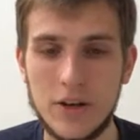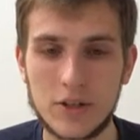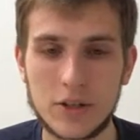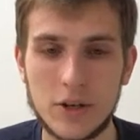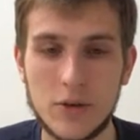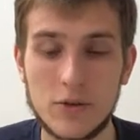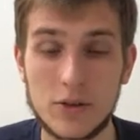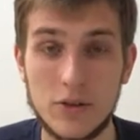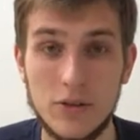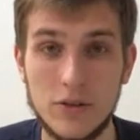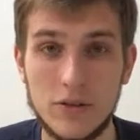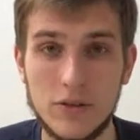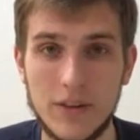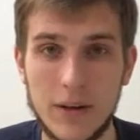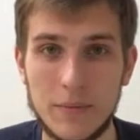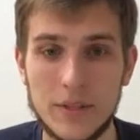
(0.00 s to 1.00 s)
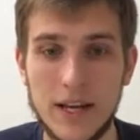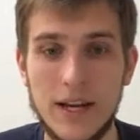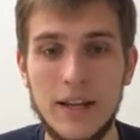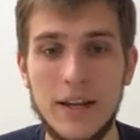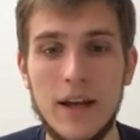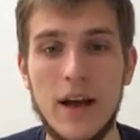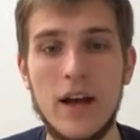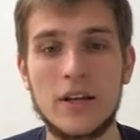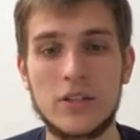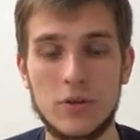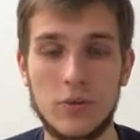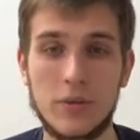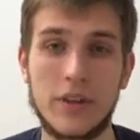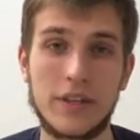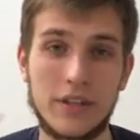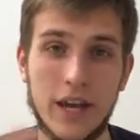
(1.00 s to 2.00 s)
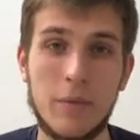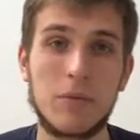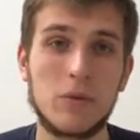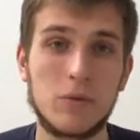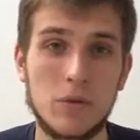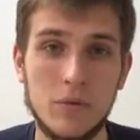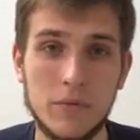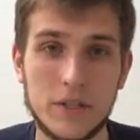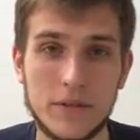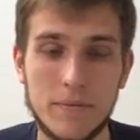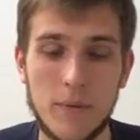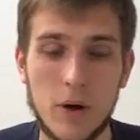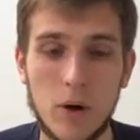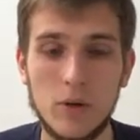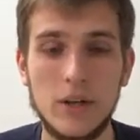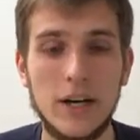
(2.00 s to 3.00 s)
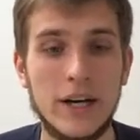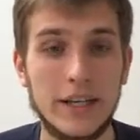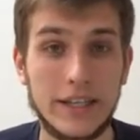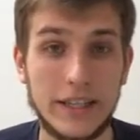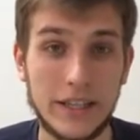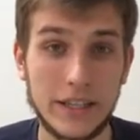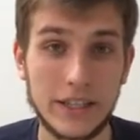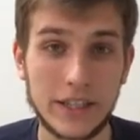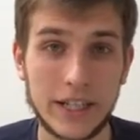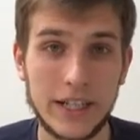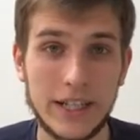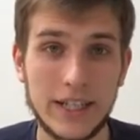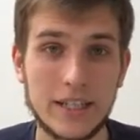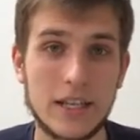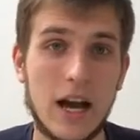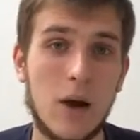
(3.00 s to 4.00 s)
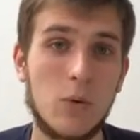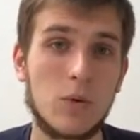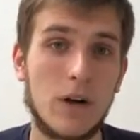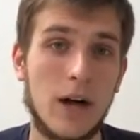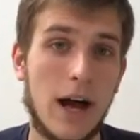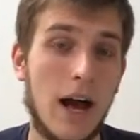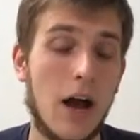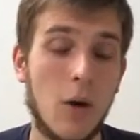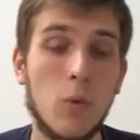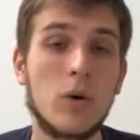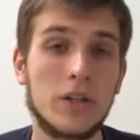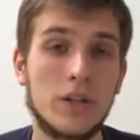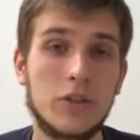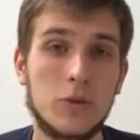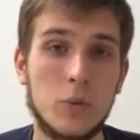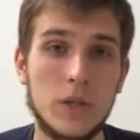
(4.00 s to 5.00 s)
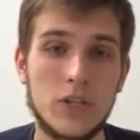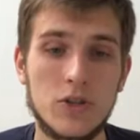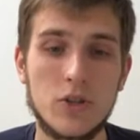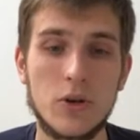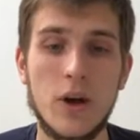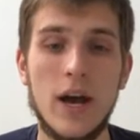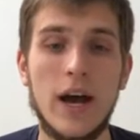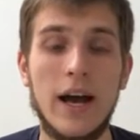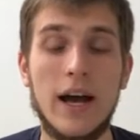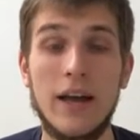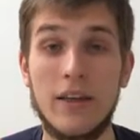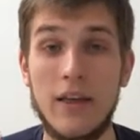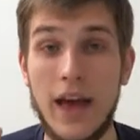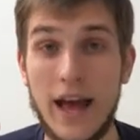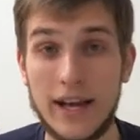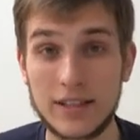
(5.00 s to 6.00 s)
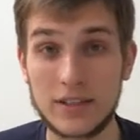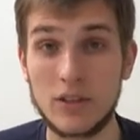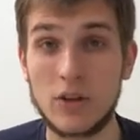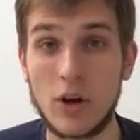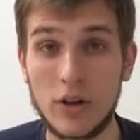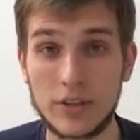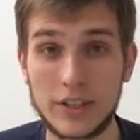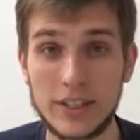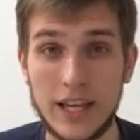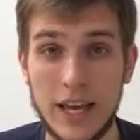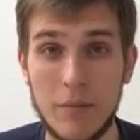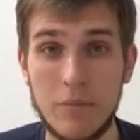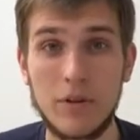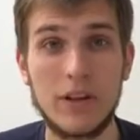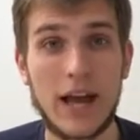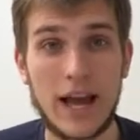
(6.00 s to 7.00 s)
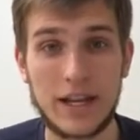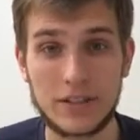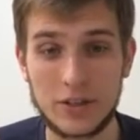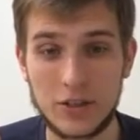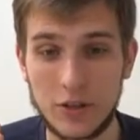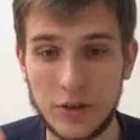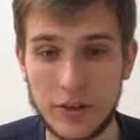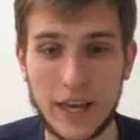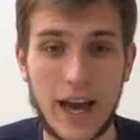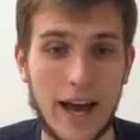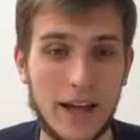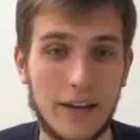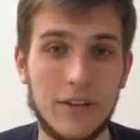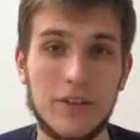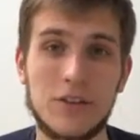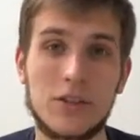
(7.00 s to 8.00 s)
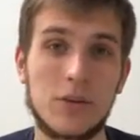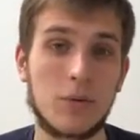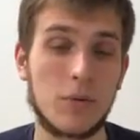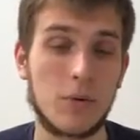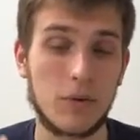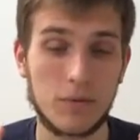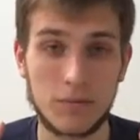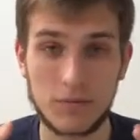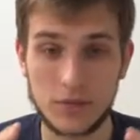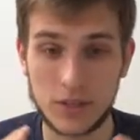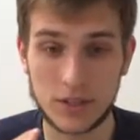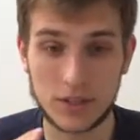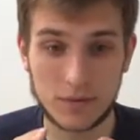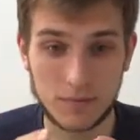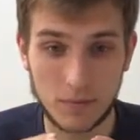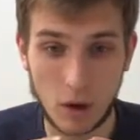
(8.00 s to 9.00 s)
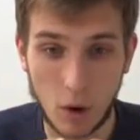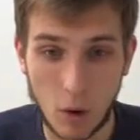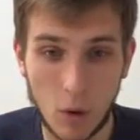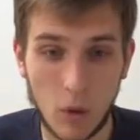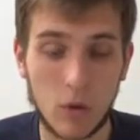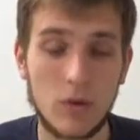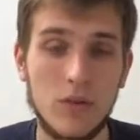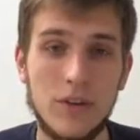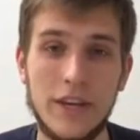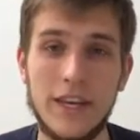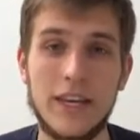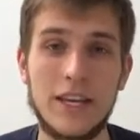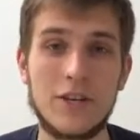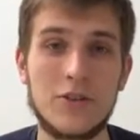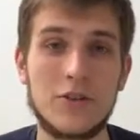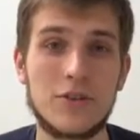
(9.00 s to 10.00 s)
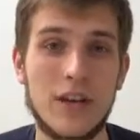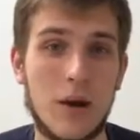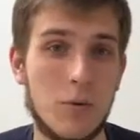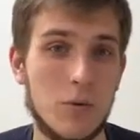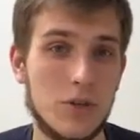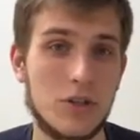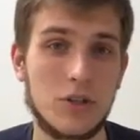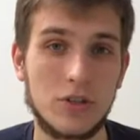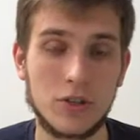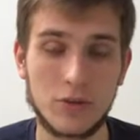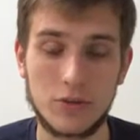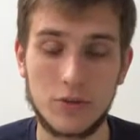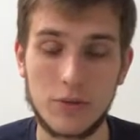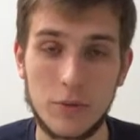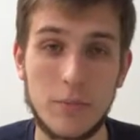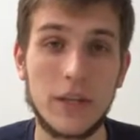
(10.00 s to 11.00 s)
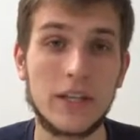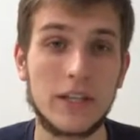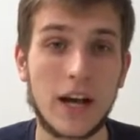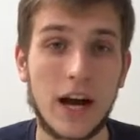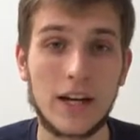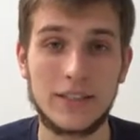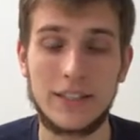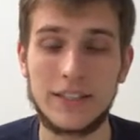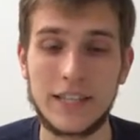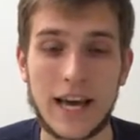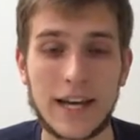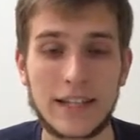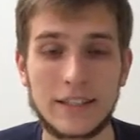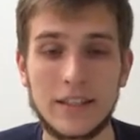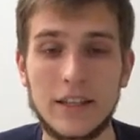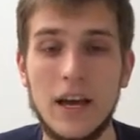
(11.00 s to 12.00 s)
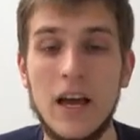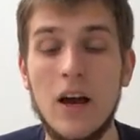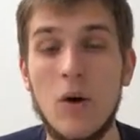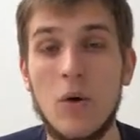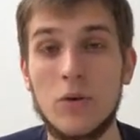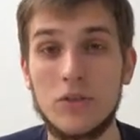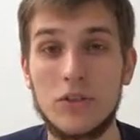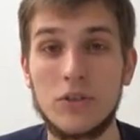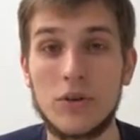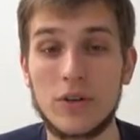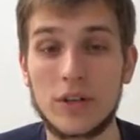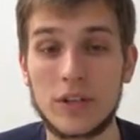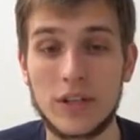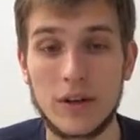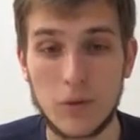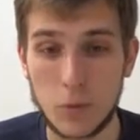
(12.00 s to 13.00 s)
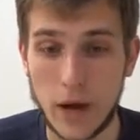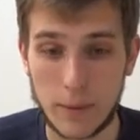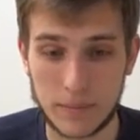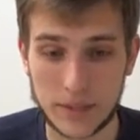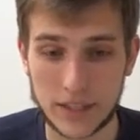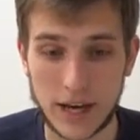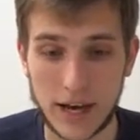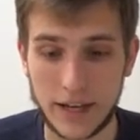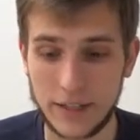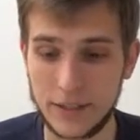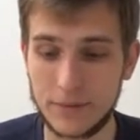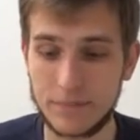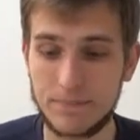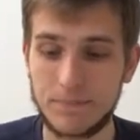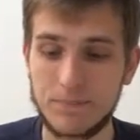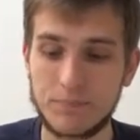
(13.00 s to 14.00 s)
status codes on your website, so the table will be small. Here, guys, I wanted to wish you as long table as you can, so just all the issues I wish to be not detected on your website.